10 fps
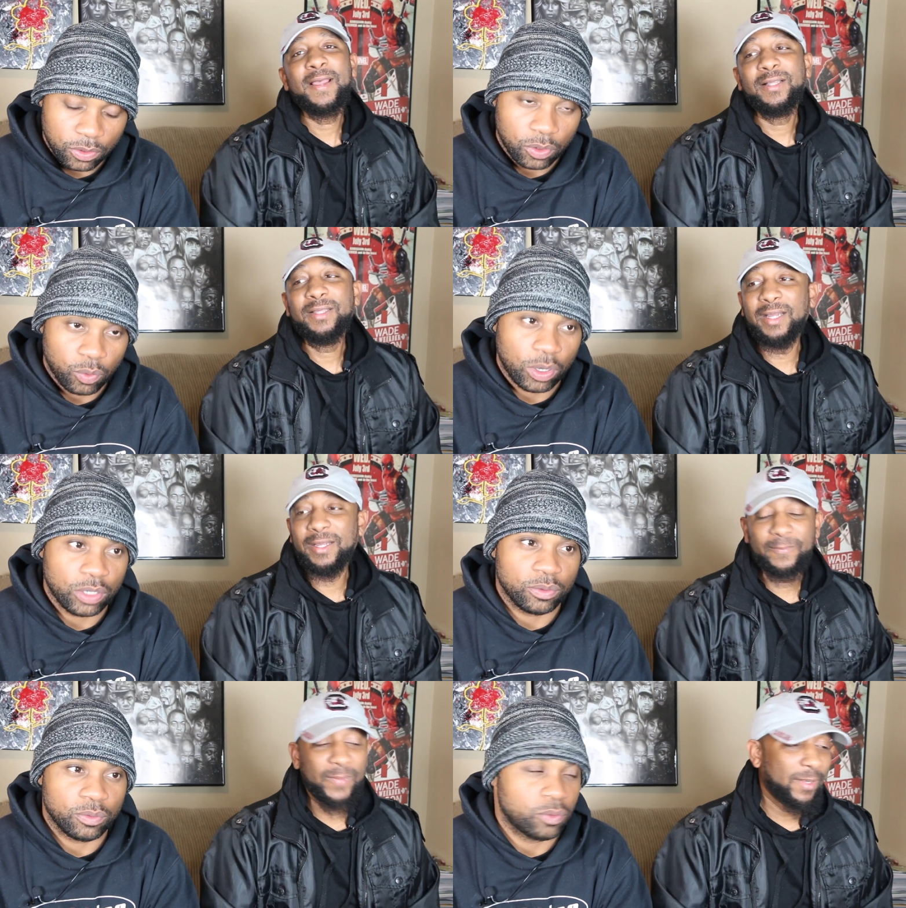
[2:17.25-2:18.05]
Speaker 1: look,
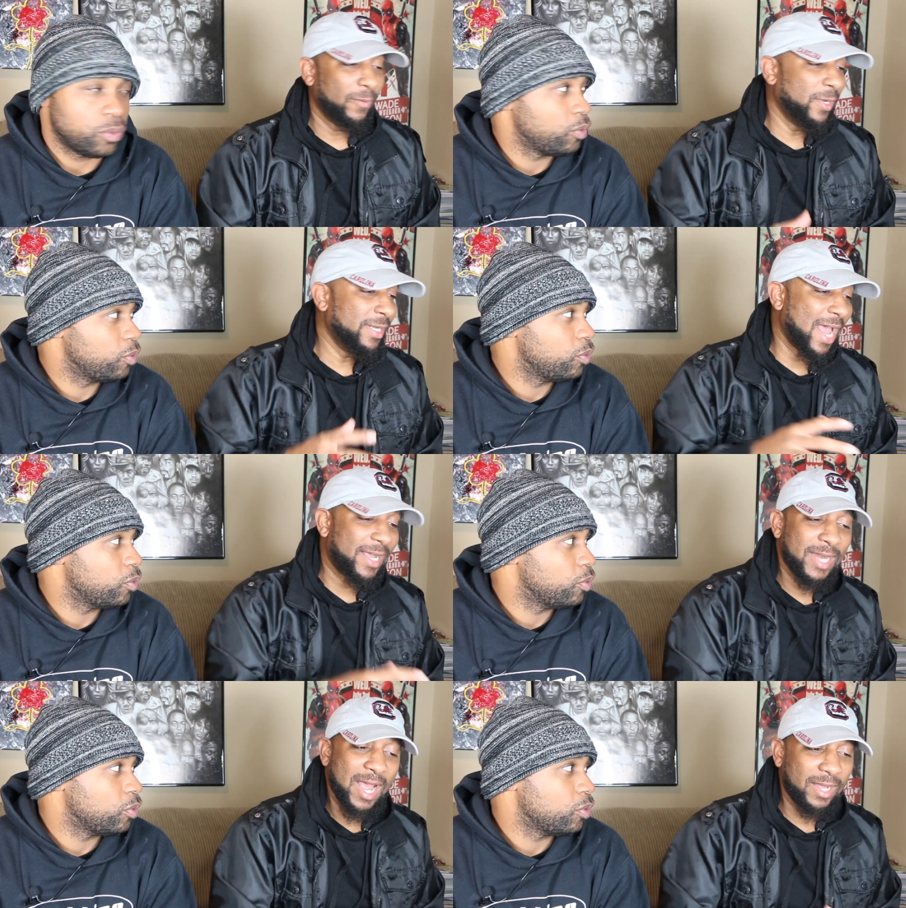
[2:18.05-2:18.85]
what? we
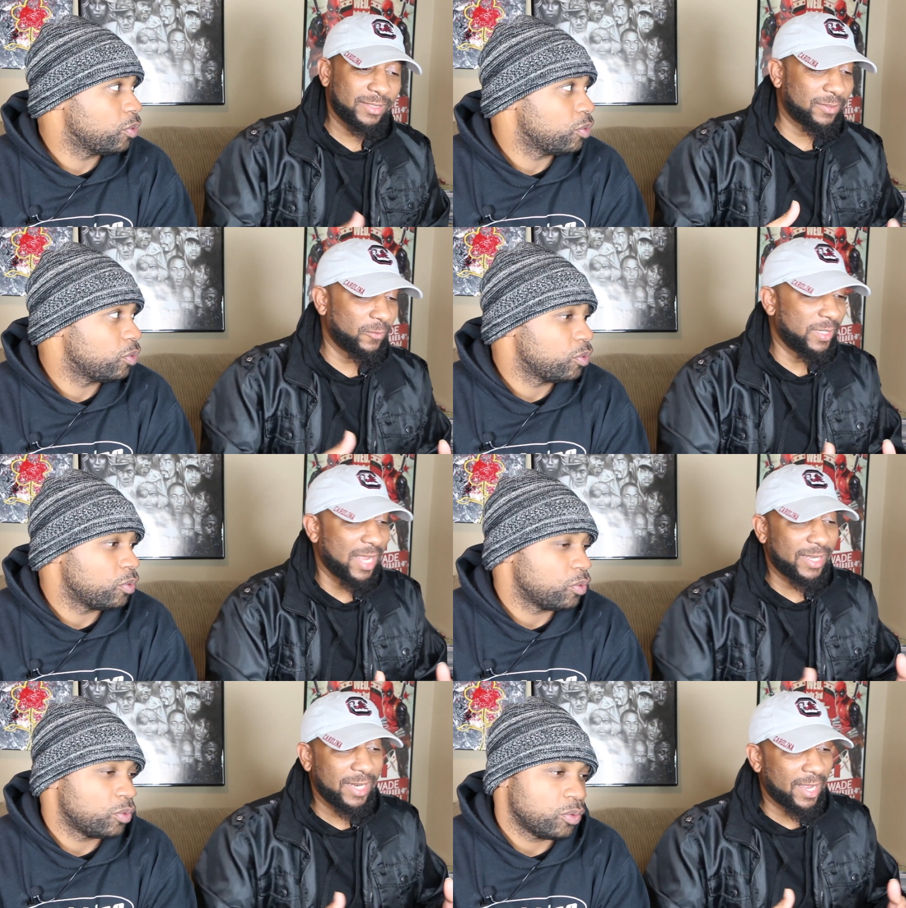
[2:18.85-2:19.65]
knocking out, we
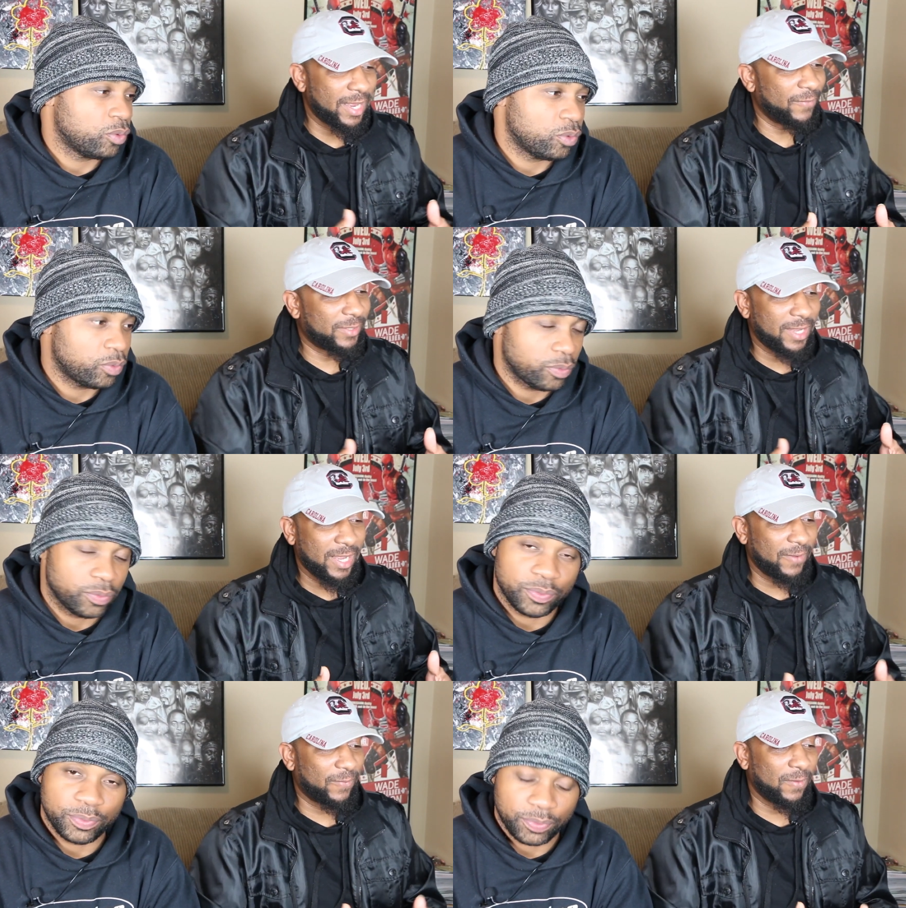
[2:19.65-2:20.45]
knocking out
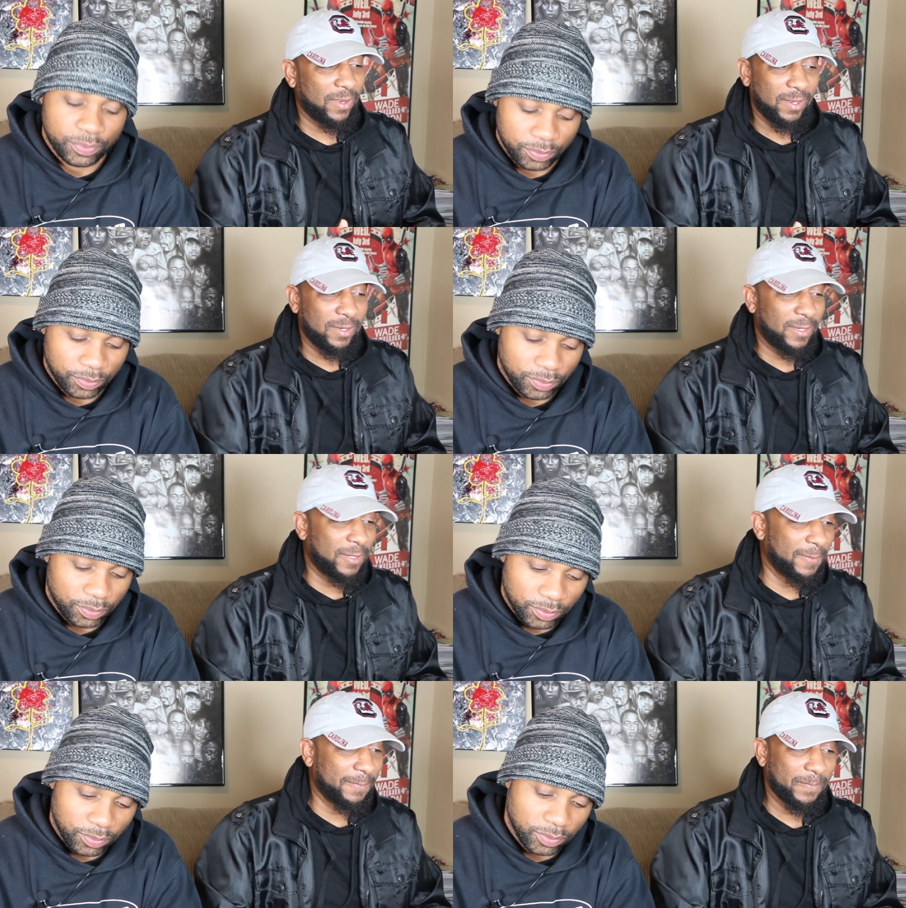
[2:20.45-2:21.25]
everything for
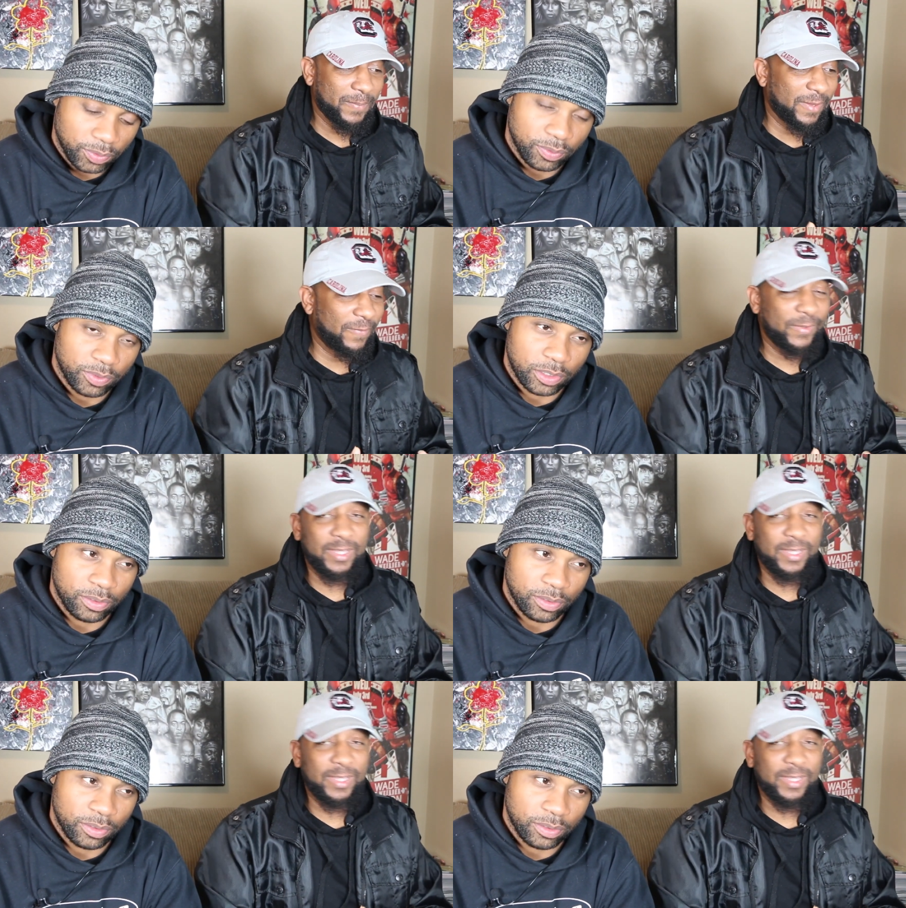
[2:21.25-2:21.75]
um for